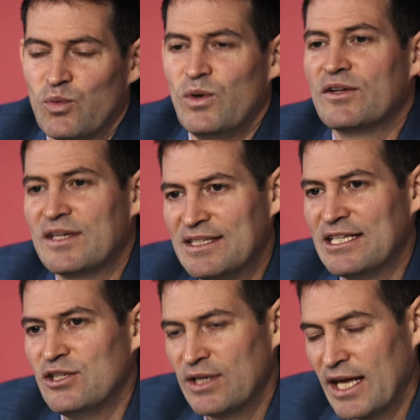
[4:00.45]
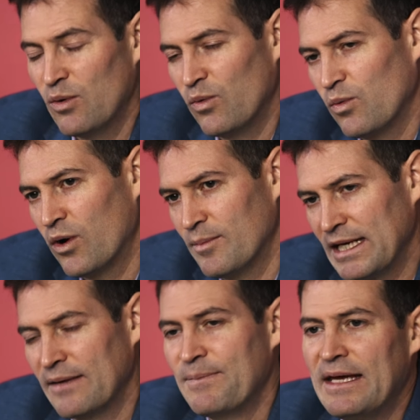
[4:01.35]
we'll continue to get
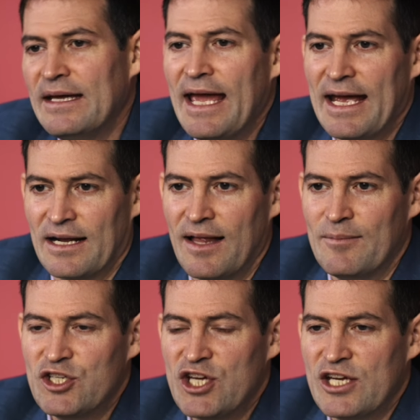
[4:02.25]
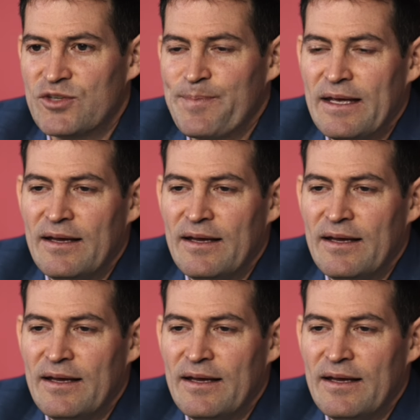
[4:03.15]
warming and climate change.